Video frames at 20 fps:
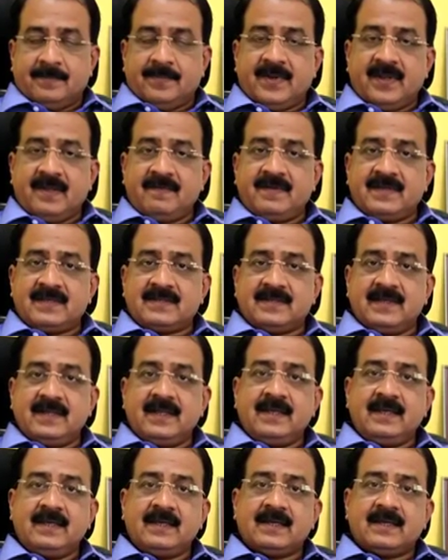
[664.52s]

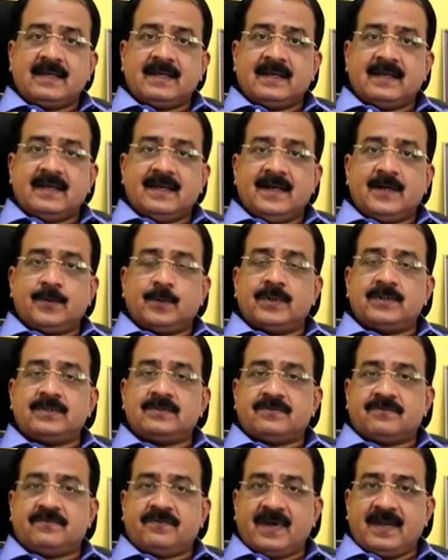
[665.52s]
previously it
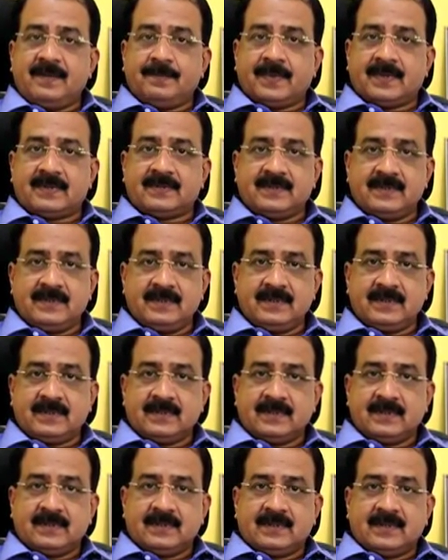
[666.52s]
was 5%
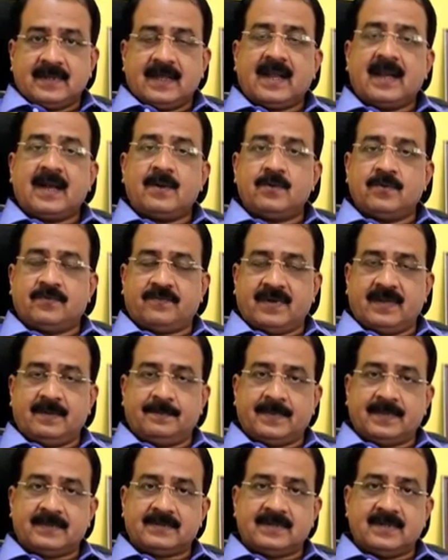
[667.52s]
around
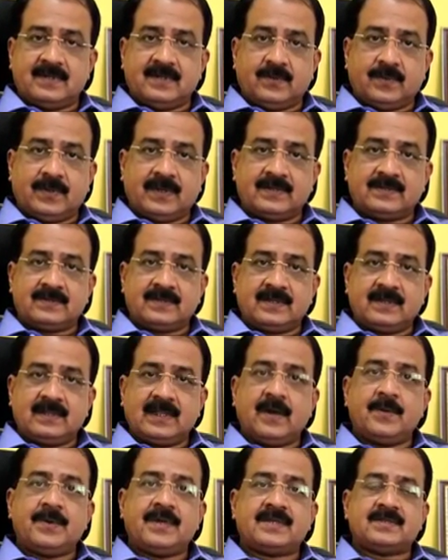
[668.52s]
5% you can say
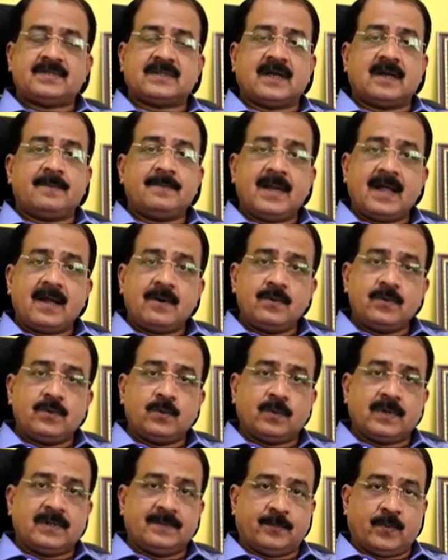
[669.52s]
now it has come down
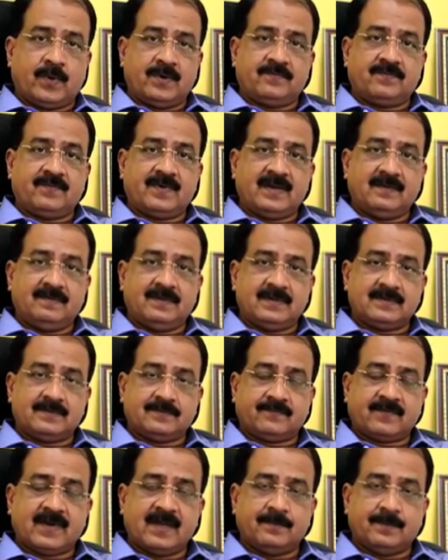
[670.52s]
to
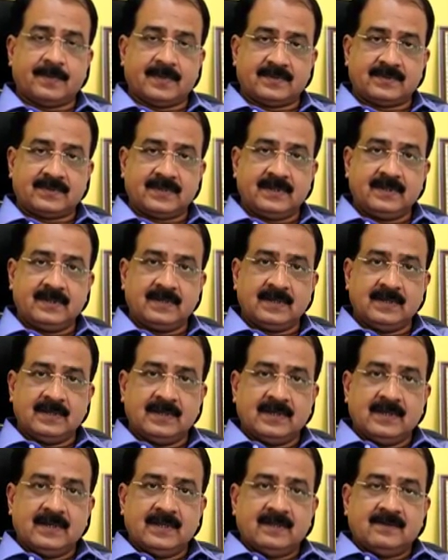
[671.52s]
1.5%
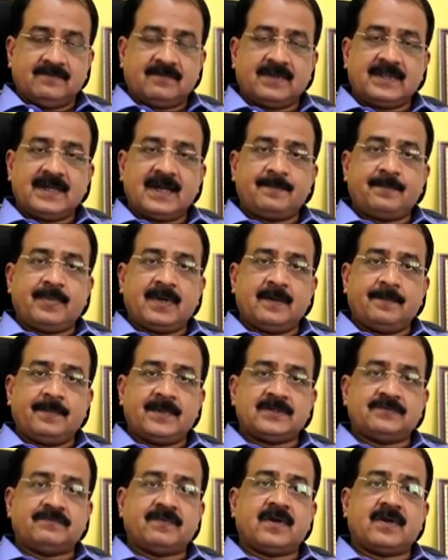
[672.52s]
for that
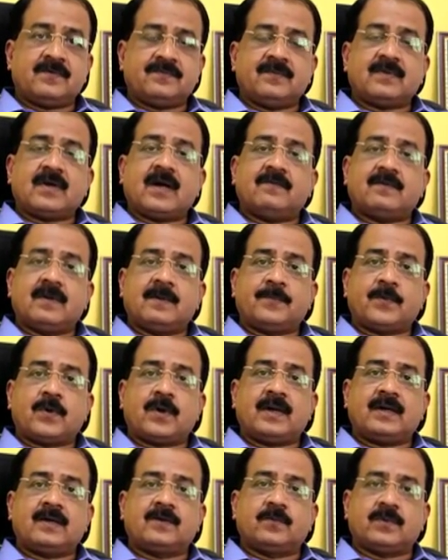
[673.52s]
purpose one of our
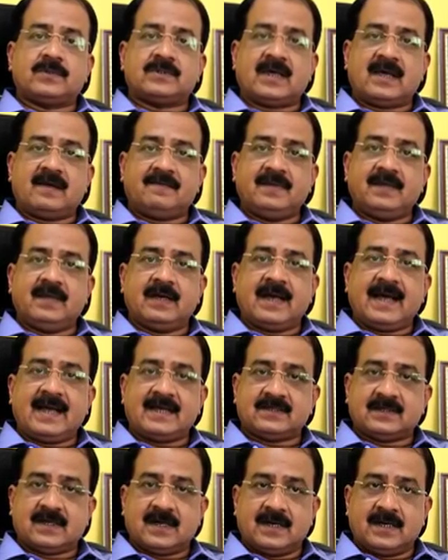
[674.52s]
product was having
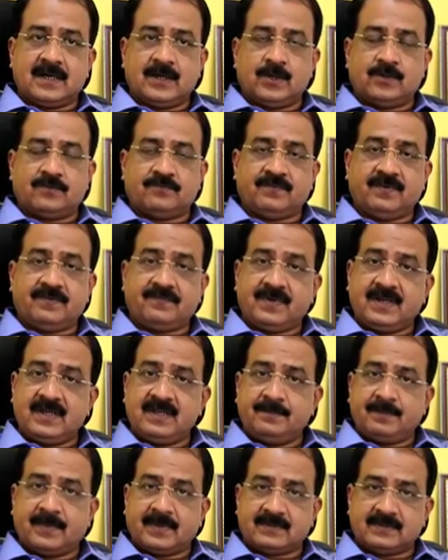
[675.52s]
ash content of
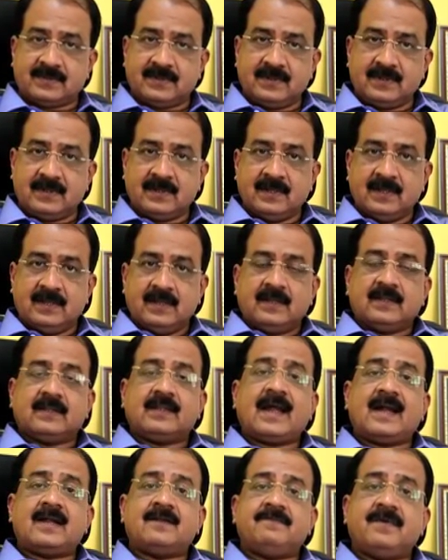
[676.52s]
15%
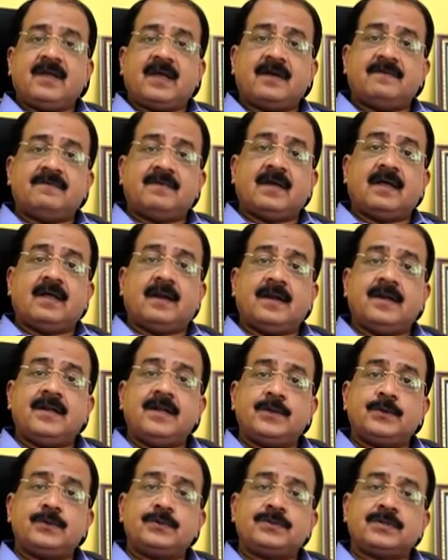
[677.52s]
that we have
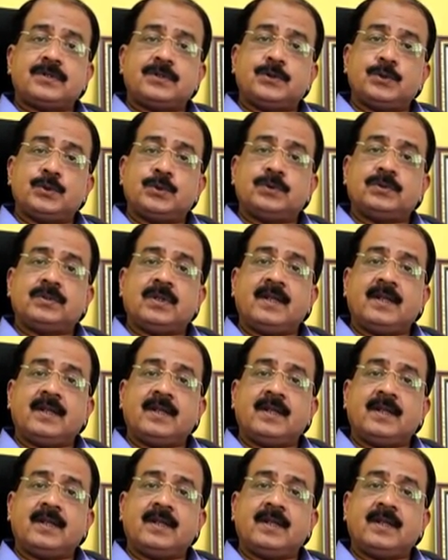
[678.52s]
reduced to